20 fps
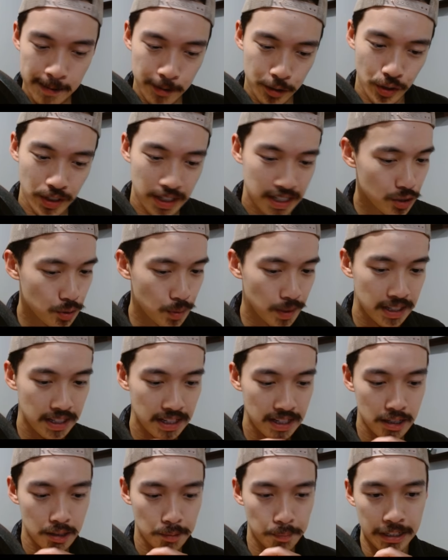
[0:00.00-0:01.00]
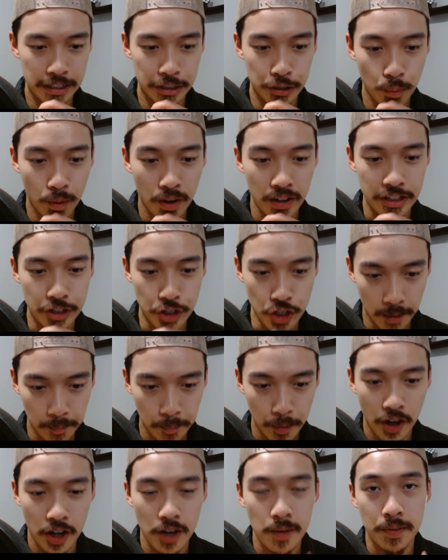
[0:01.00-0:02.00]
So it is what it is, but you want to jump
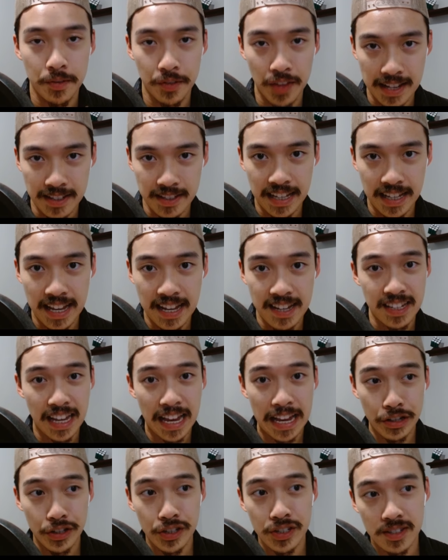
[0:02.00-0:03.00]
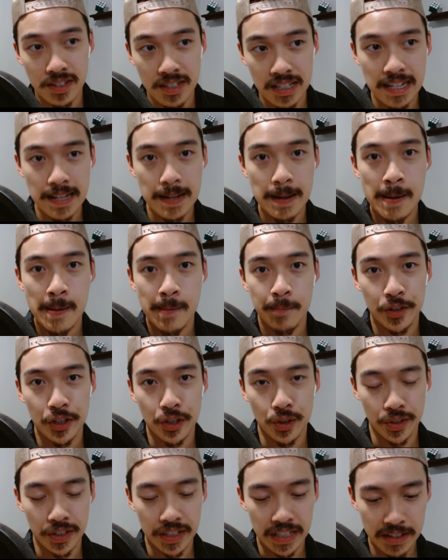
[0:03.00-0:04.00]
on them if that's the case. And you can see, you
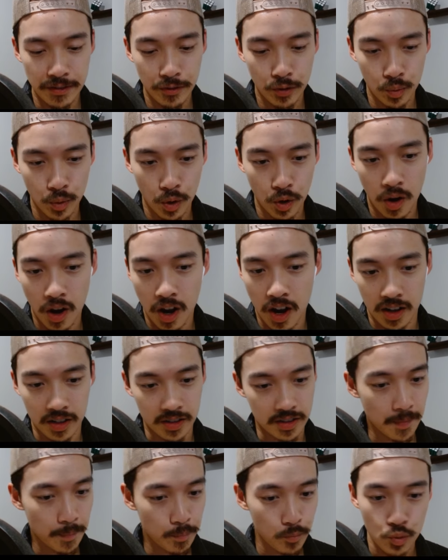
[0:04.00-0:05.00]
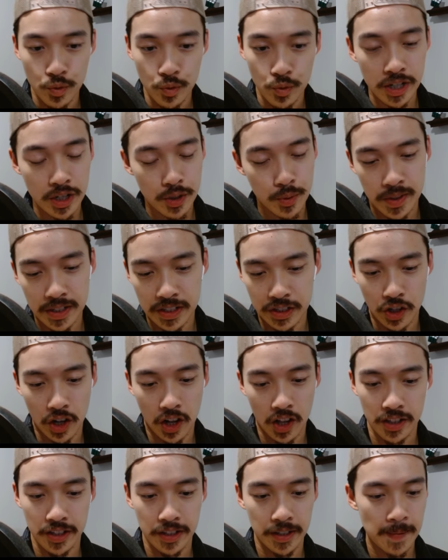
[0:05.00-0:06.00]
know, the Evil Roll Hogs, really, really
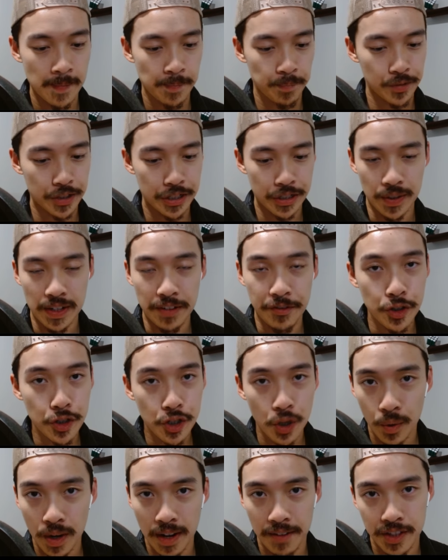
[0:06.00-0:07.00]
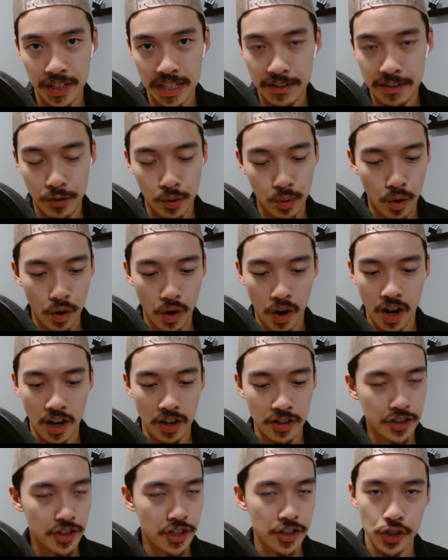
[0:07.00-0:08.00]
solid. You know, if you don't have the Evil Roll
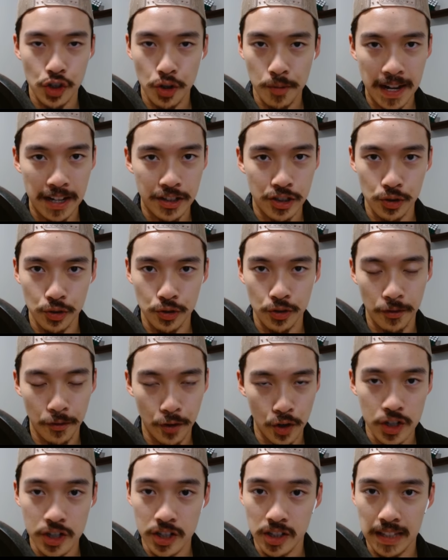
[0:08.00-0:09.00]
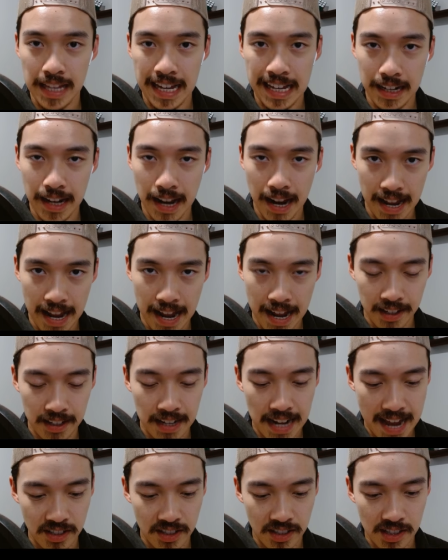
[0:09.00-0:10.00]
Hogs, just go back to the version that I had
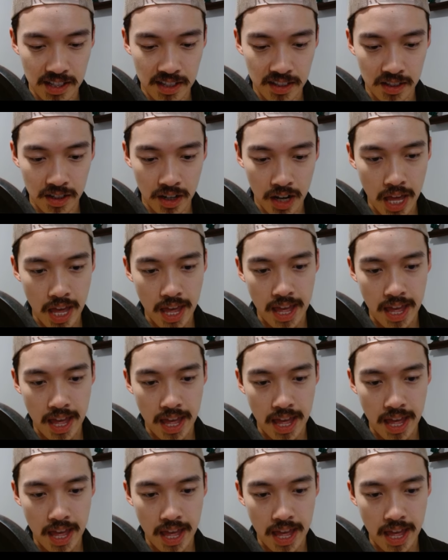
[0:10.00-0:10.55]
last season